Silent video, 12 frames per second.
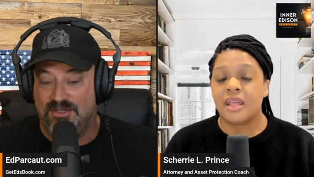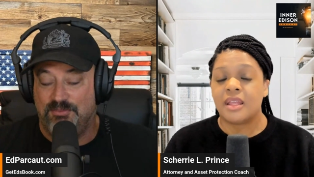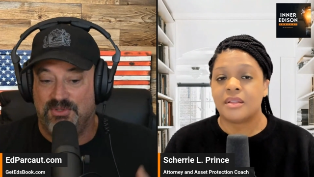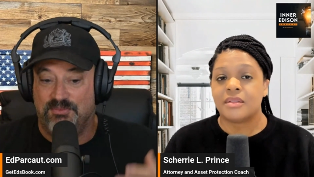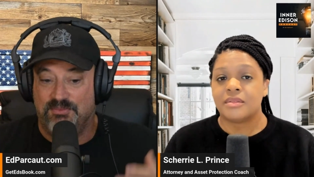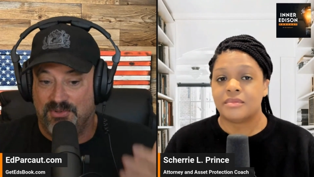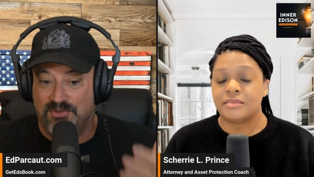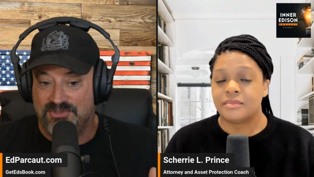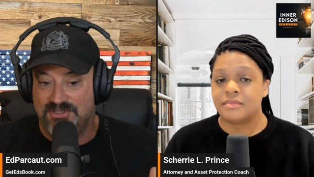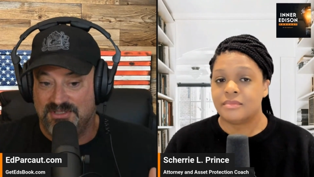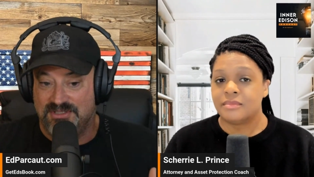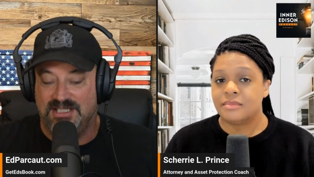Speaker 1: you
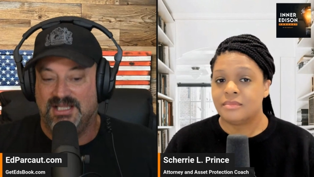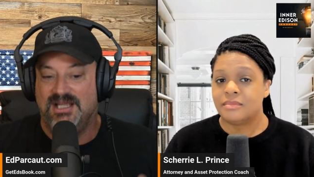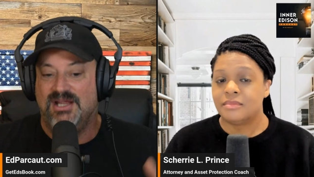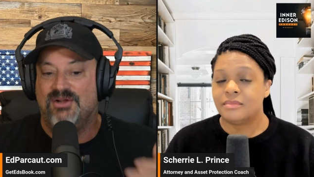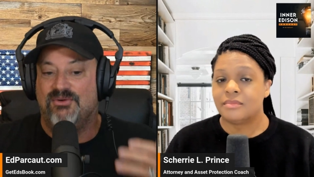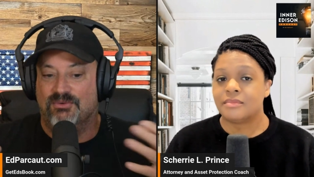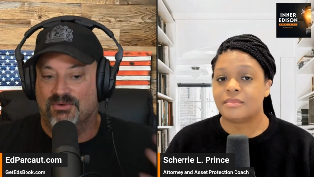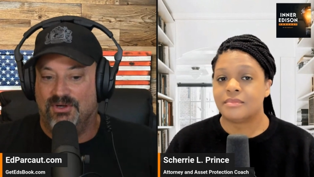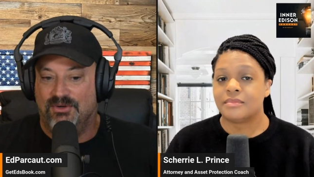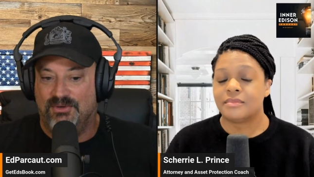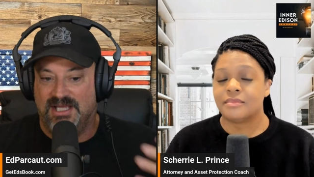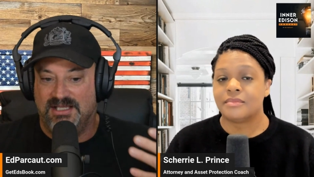personally
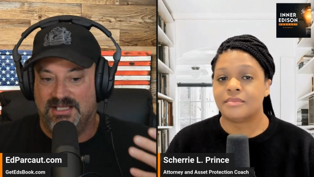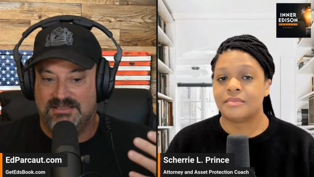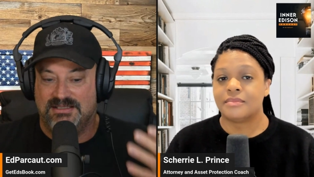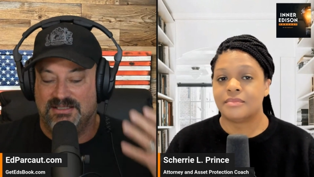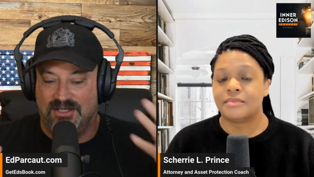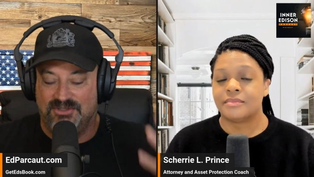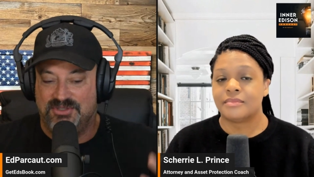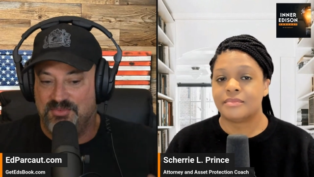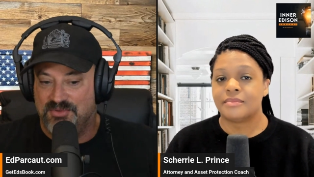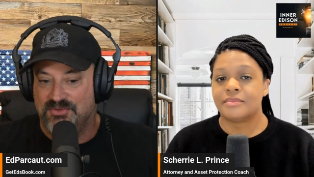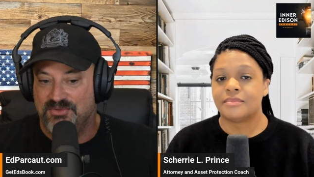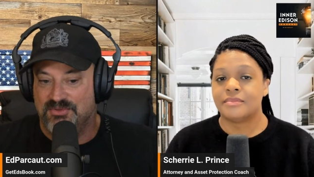grow as an
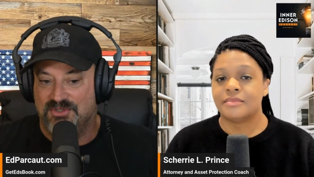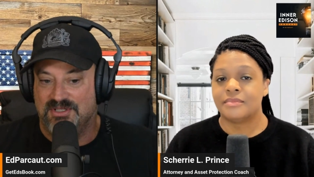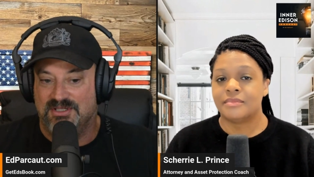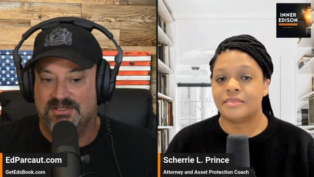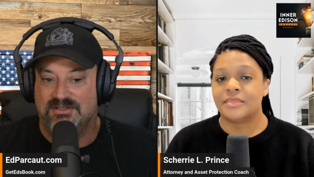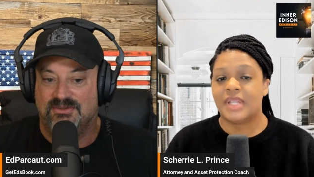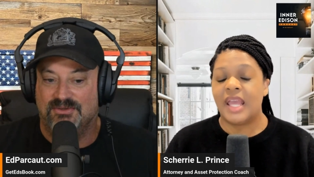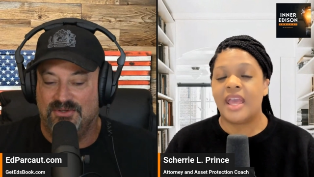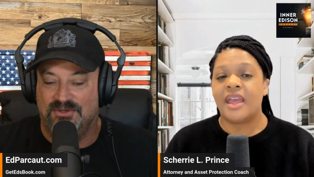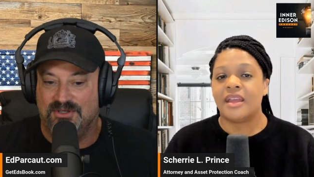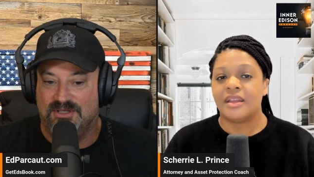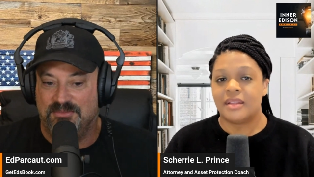entrepreneur to grow
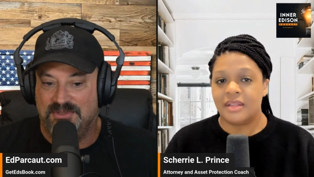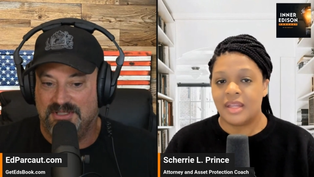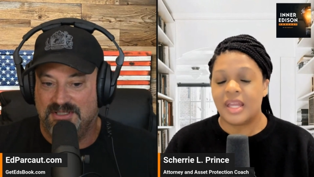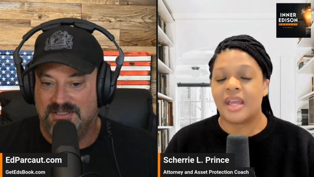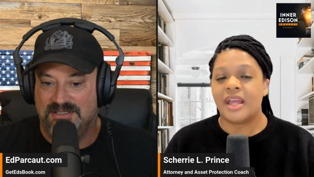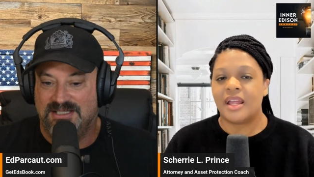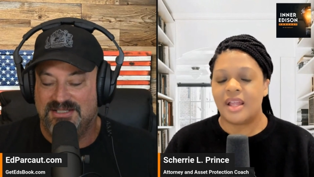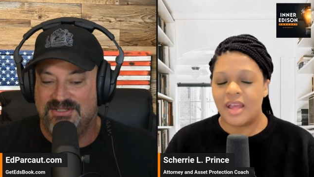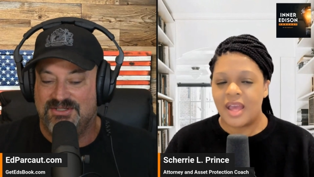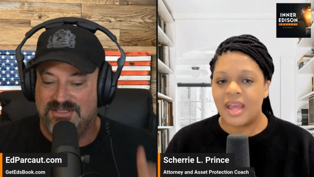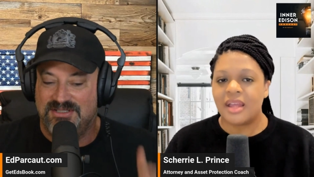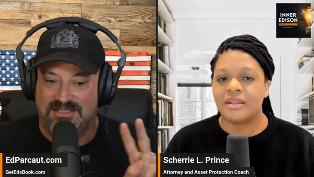your company? Because you,
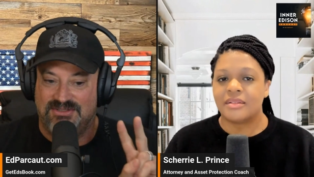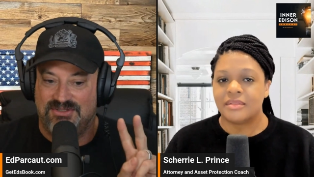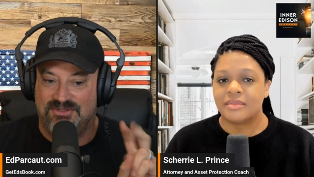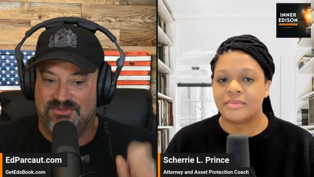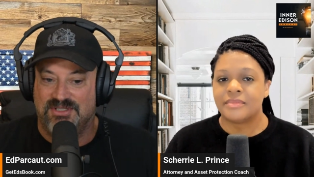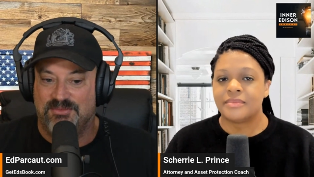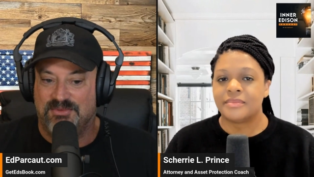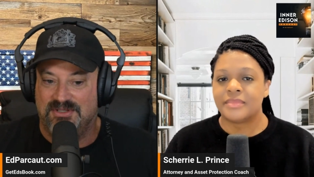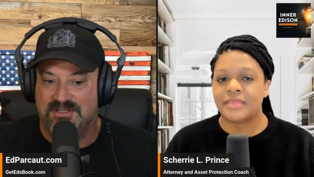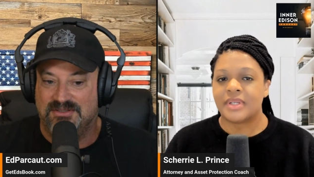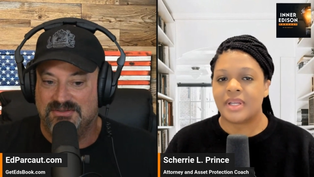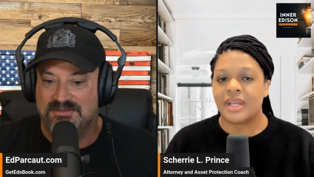that's two separate
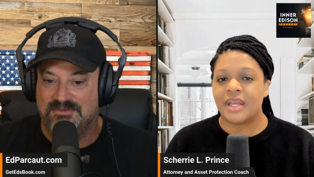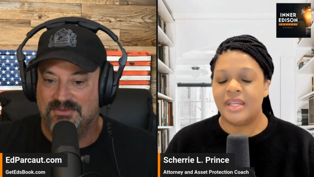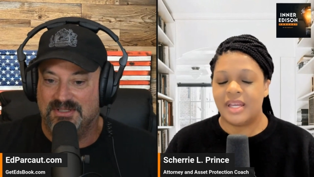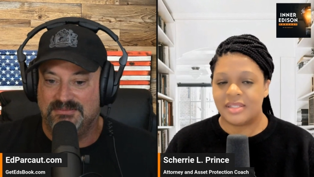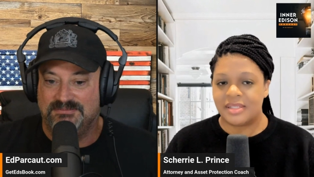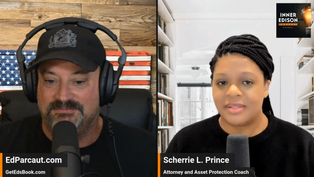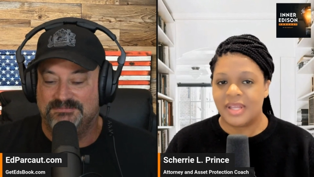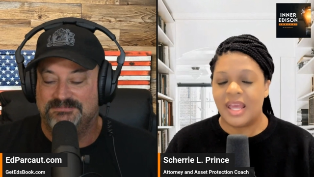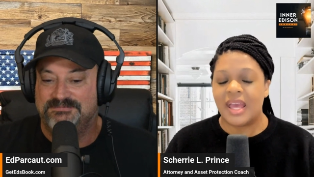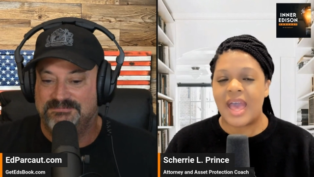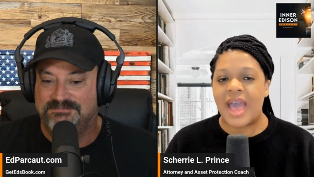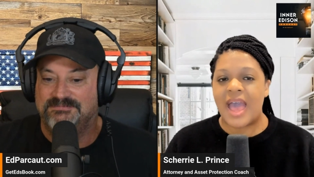things,
Speaker 2: right? Yes.
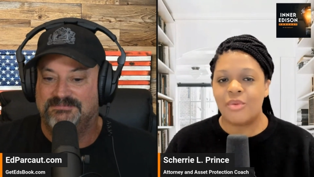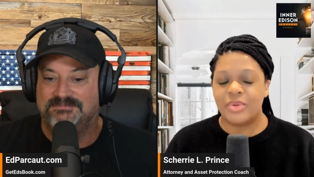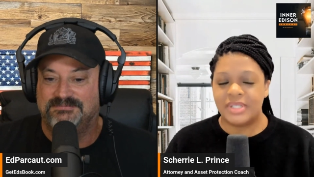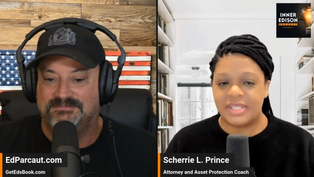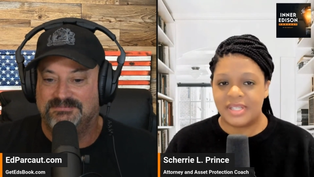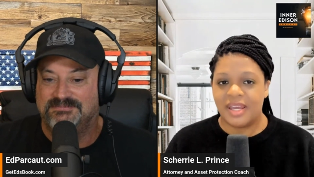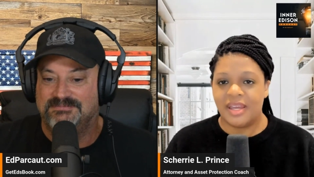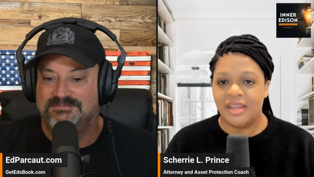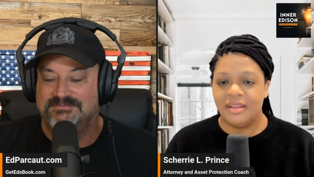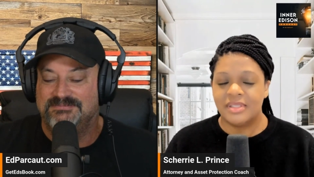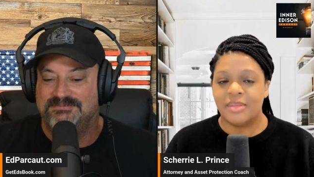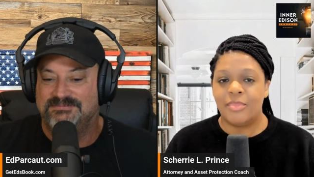I would
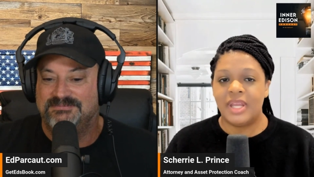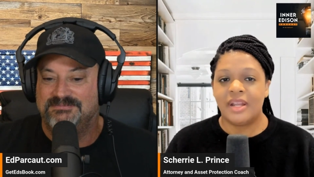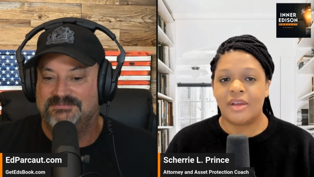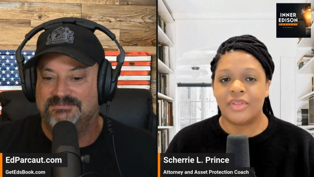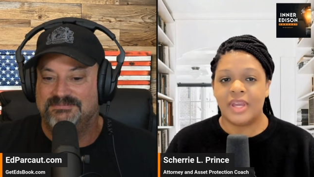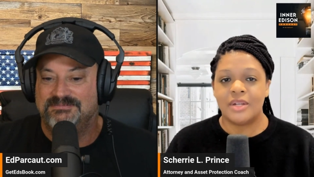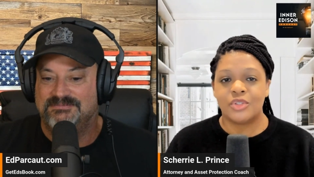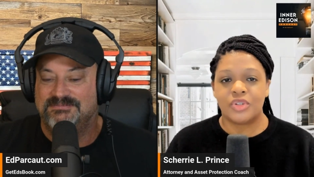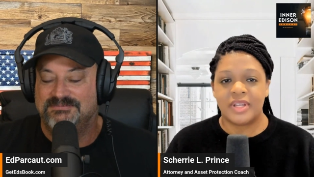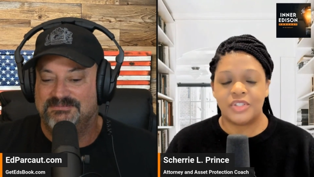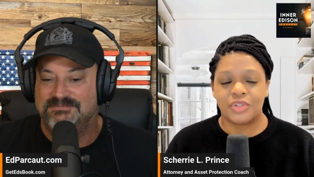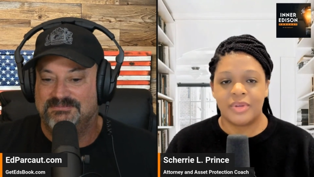say, depending on the
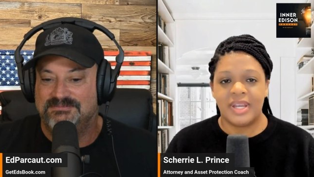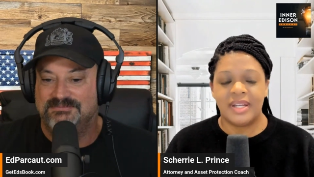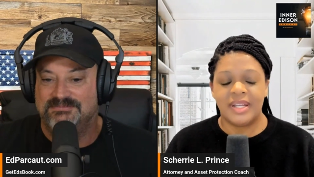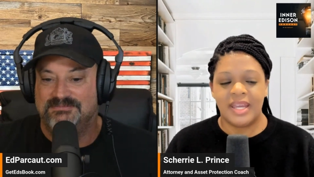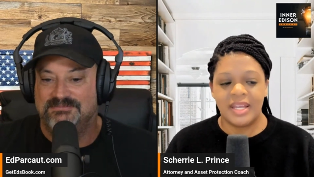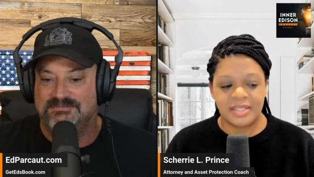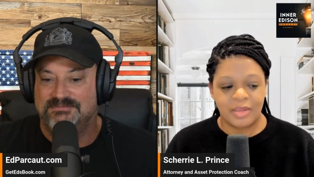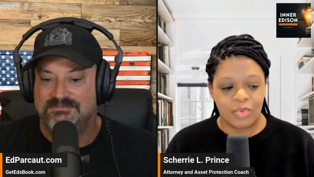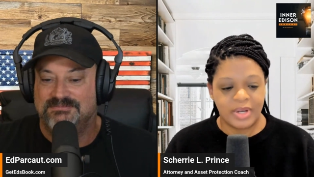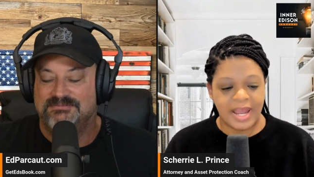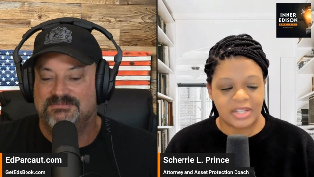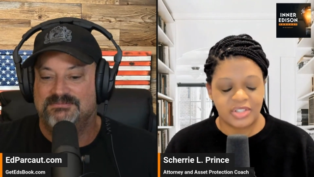industry that you're in, get
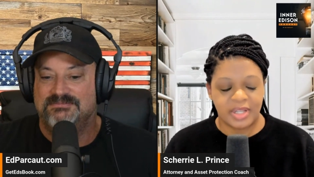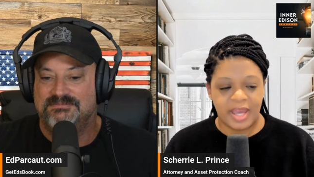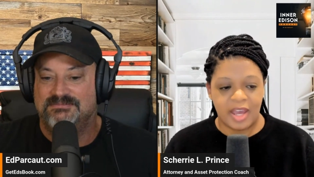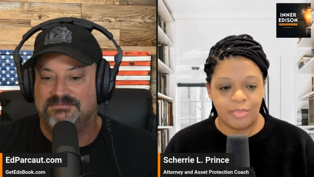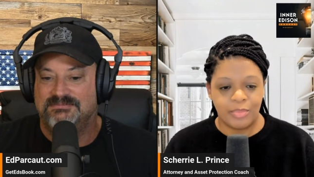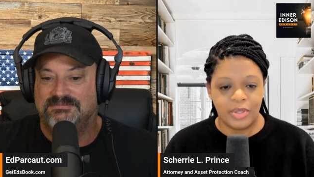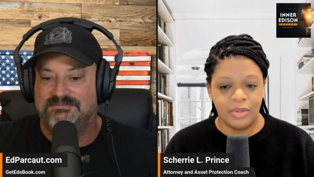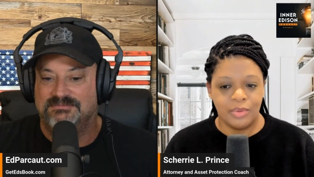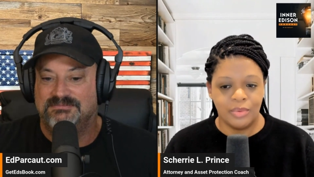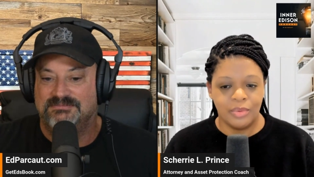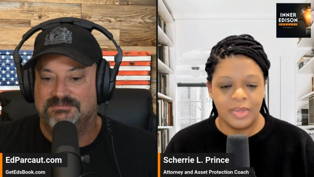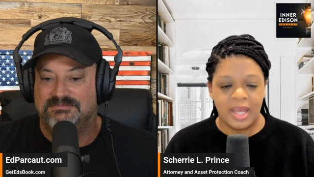someone to actually help
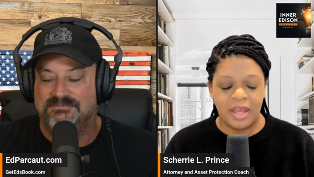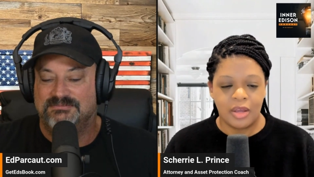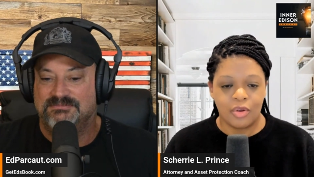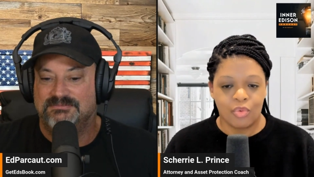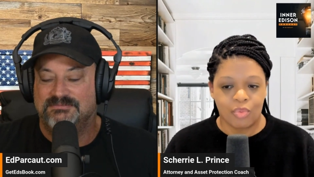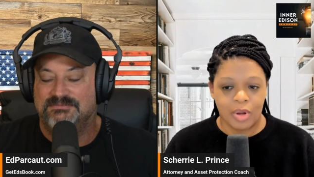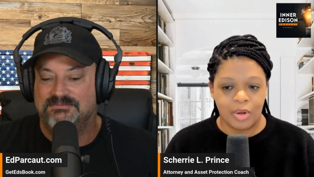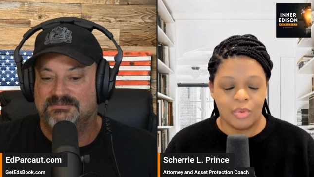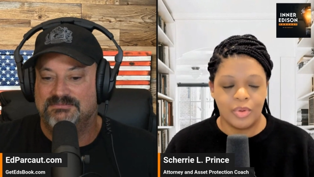you grow